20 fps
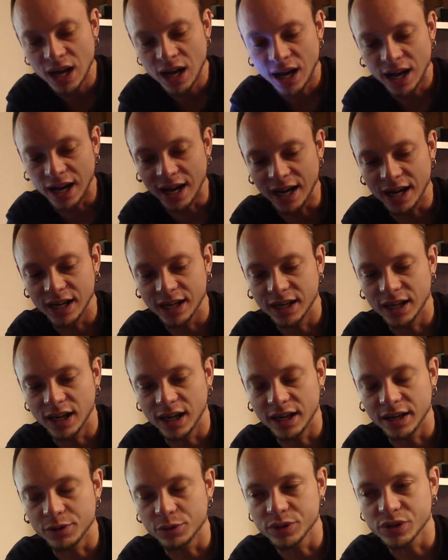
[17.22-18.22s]
And
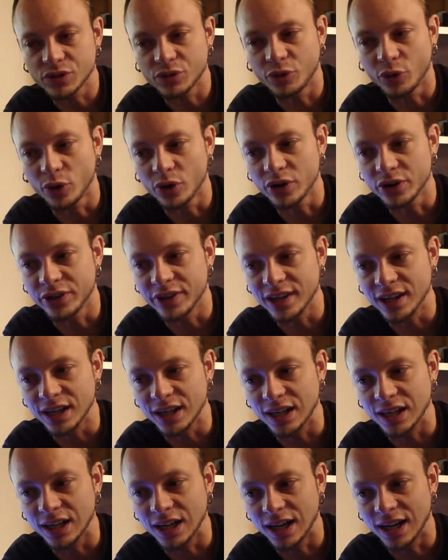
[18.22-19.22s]
it was for
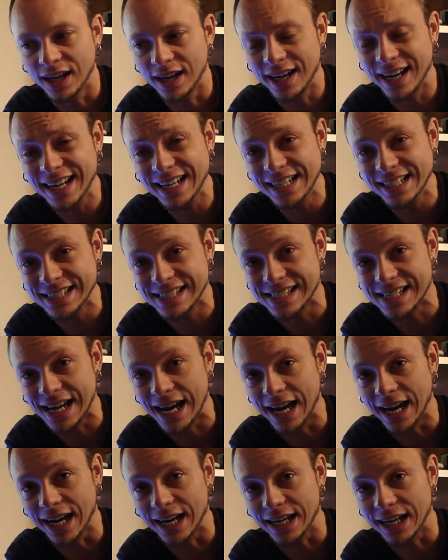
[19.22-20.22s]
the 80's
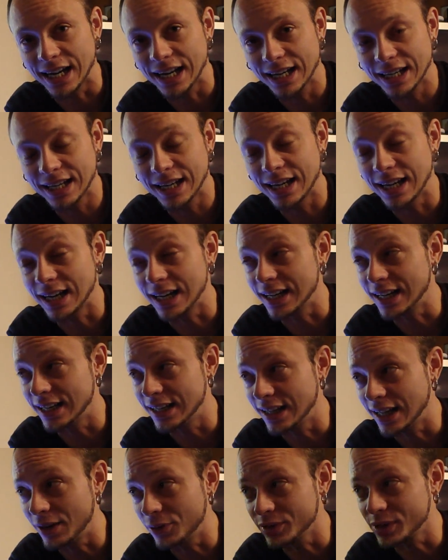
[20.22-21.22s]
tag. Yeah, and
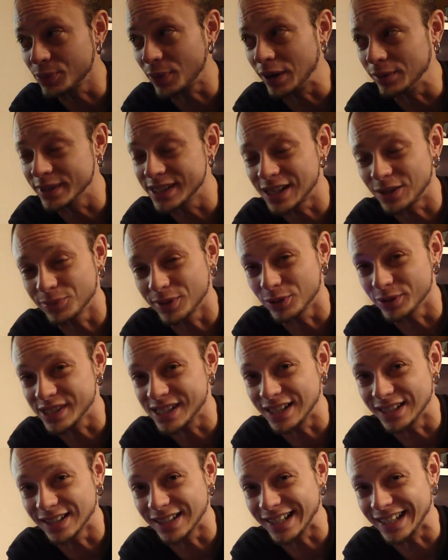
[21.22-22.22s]
that was probably something that was
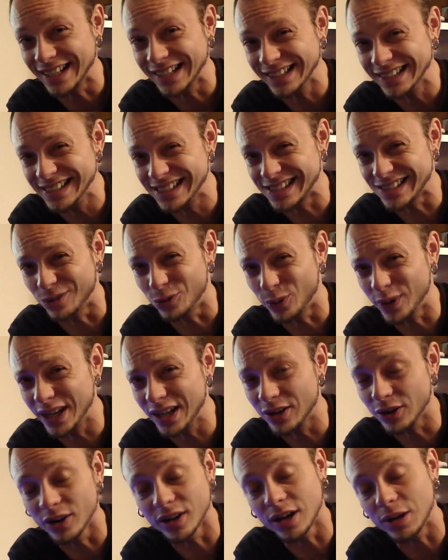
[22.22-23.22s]
done like at least a
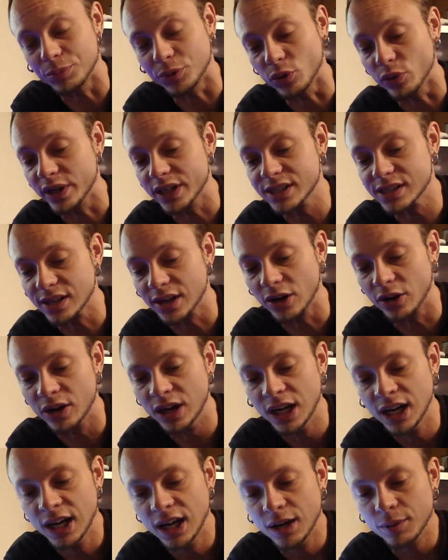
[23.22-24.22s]
week or a couple weeks ago.
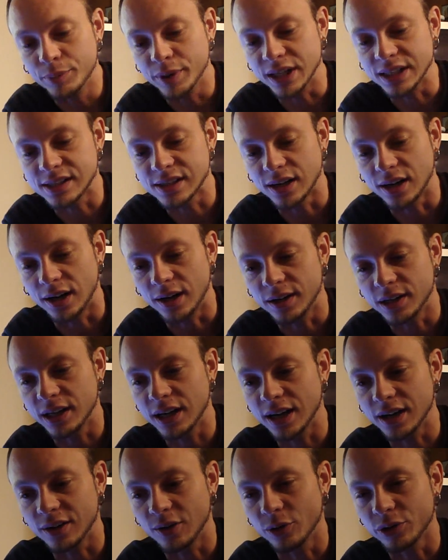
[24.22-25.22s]
But
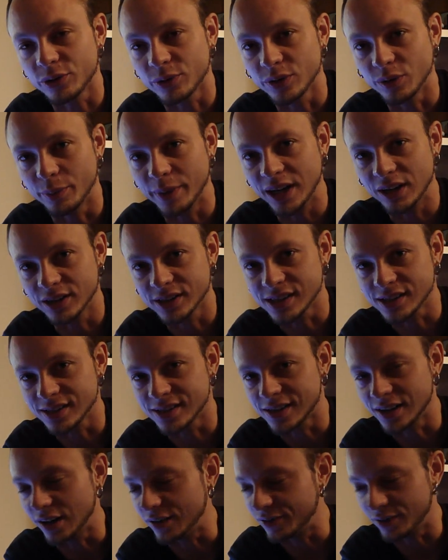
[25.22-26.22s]
yeah, going through the mails and
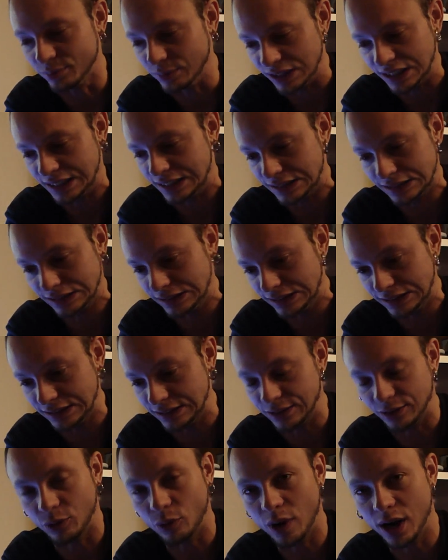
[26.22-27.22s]
stuff, I'm like,
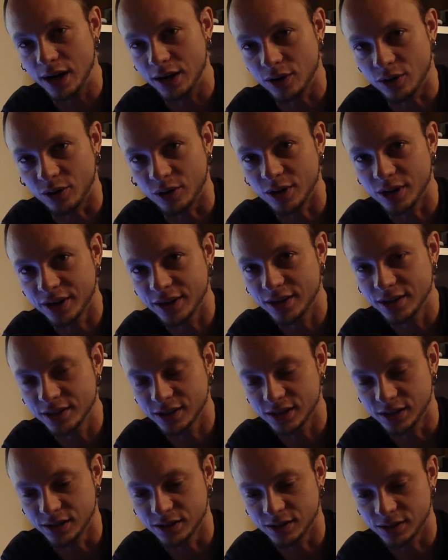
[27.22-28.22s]
wow, this
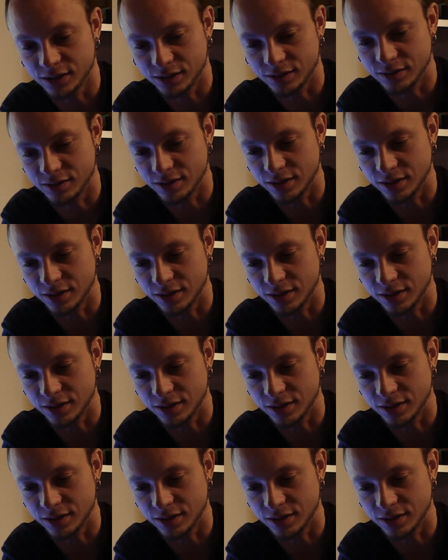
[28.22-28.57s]
is